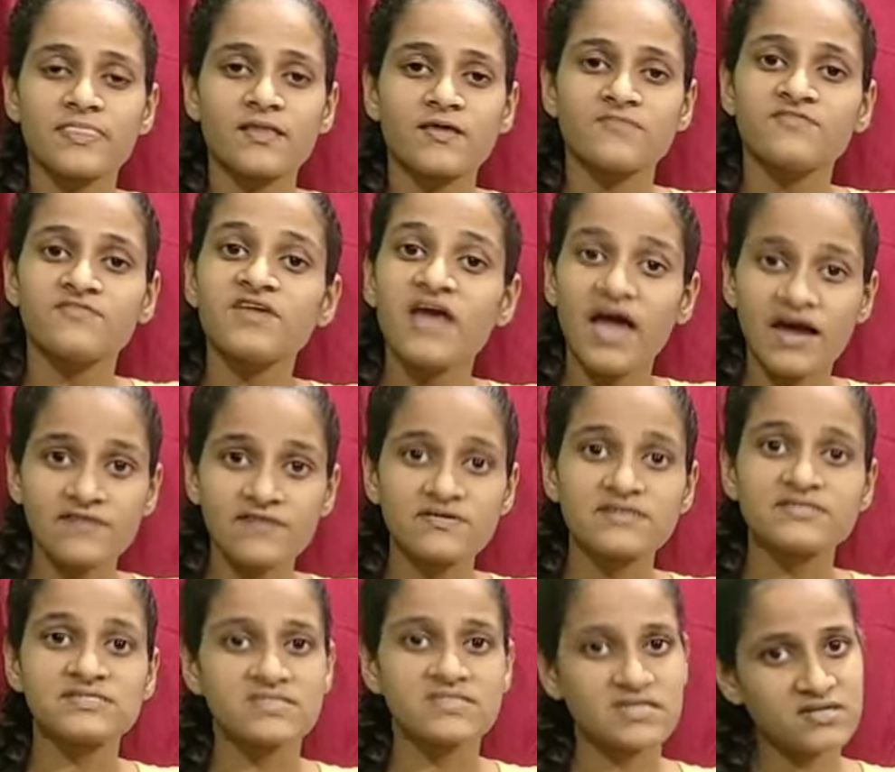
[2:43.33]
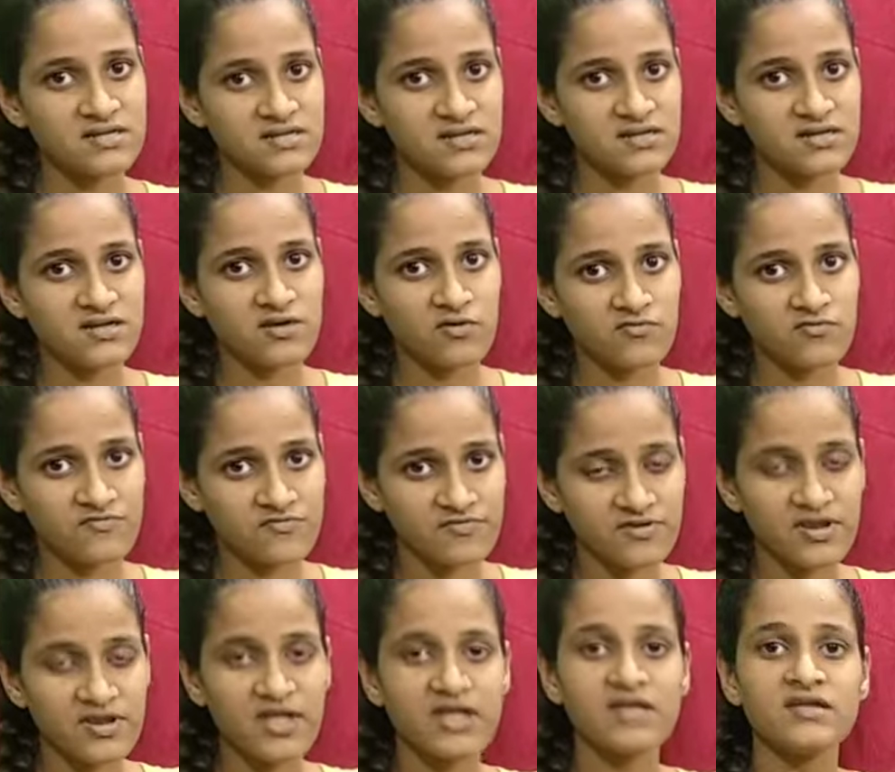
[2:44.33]
We have uncertainty of
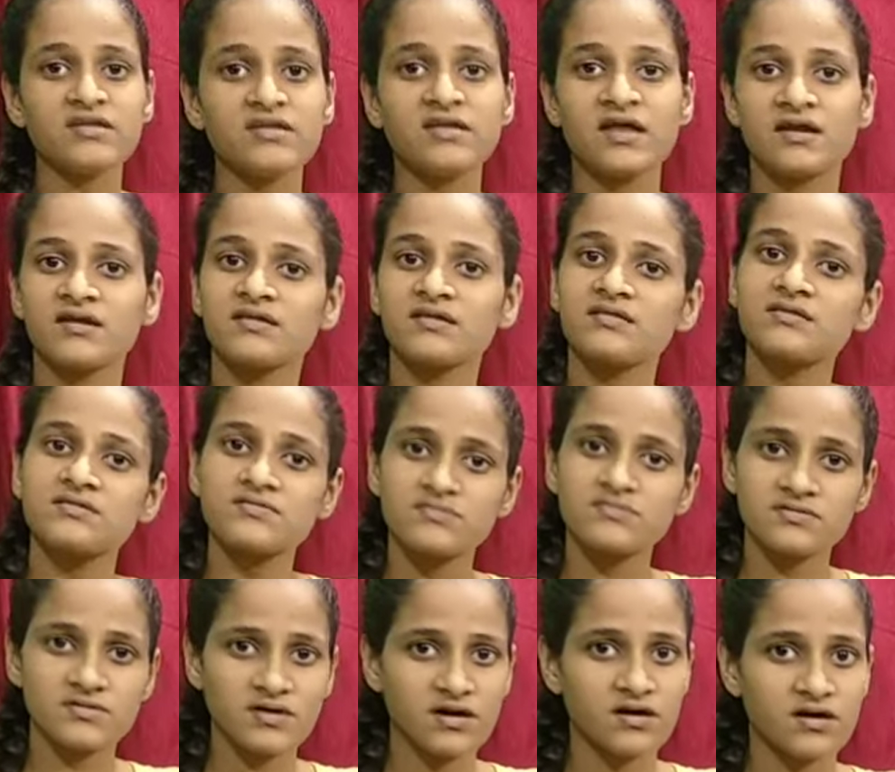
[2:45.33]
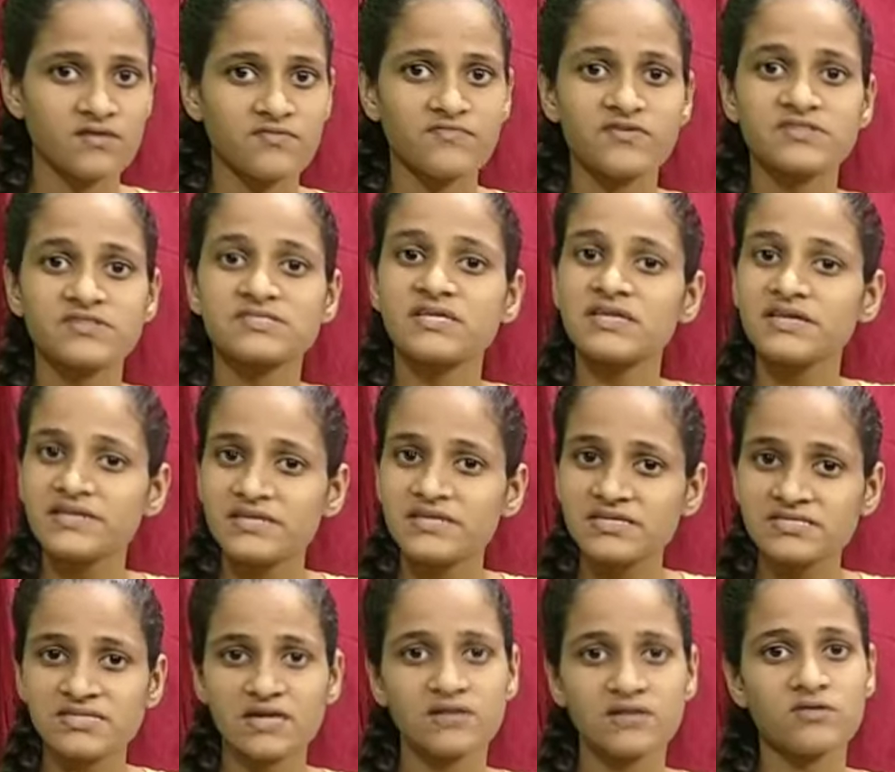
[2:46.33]
rain and other
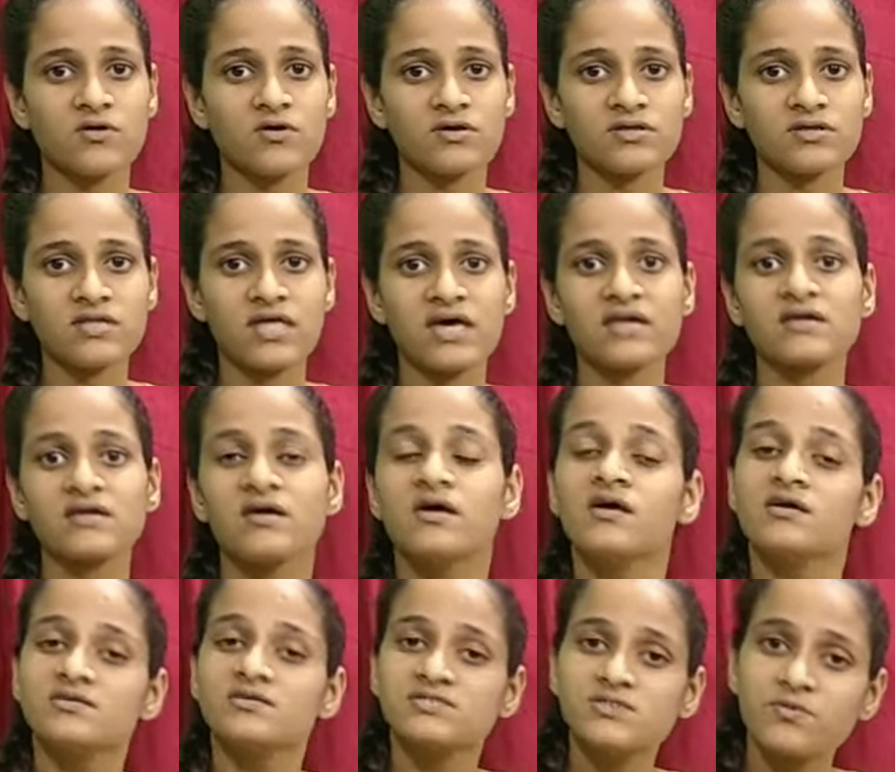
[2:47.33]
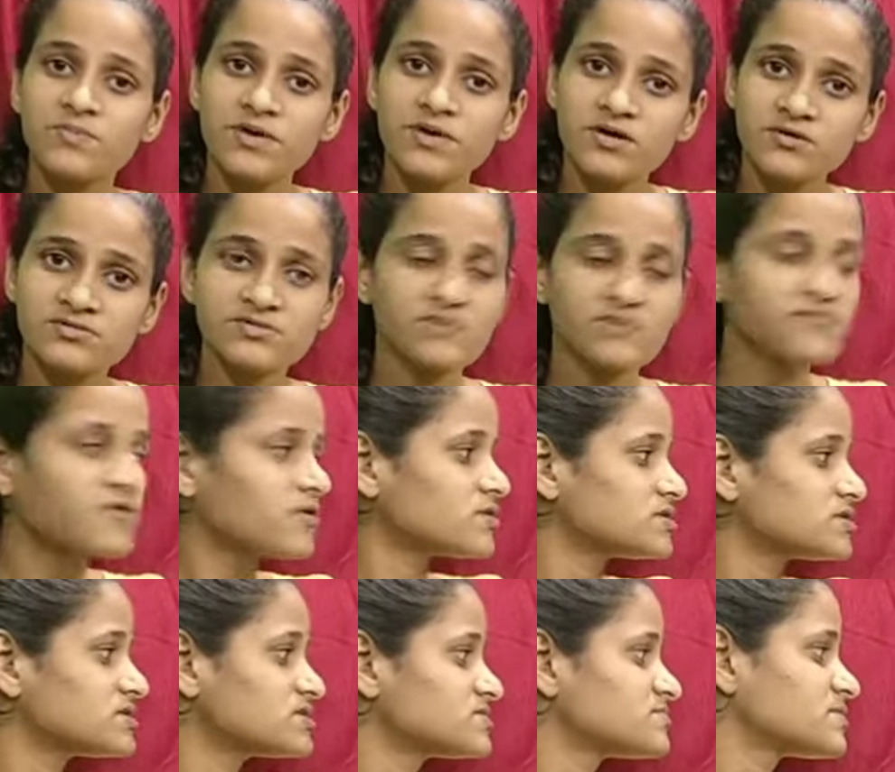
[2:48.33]
facilities are not there. So because of
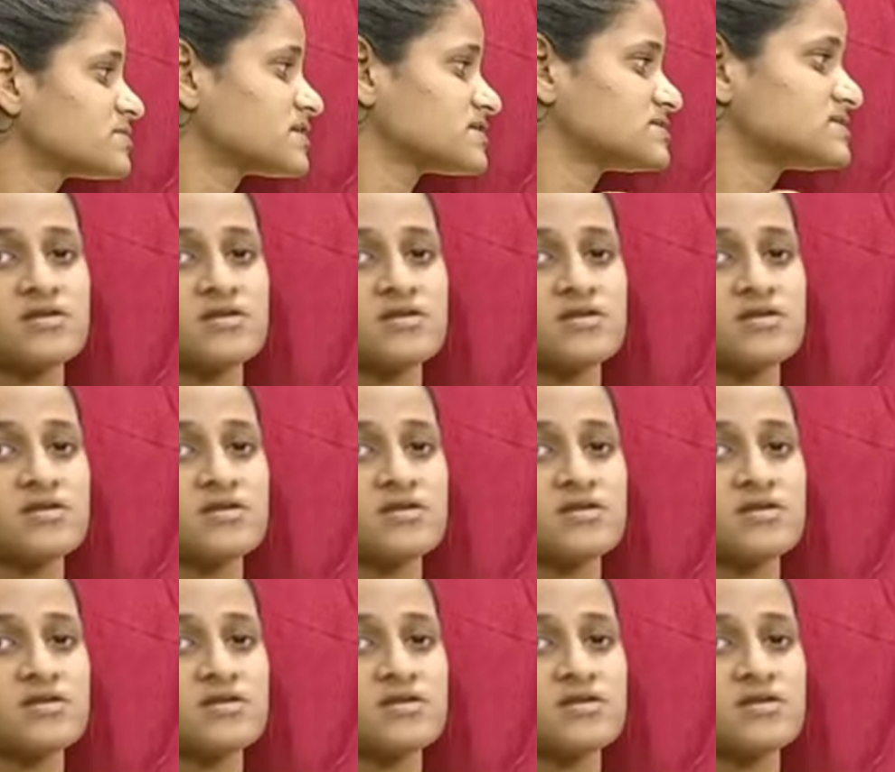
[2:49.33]
all this, we can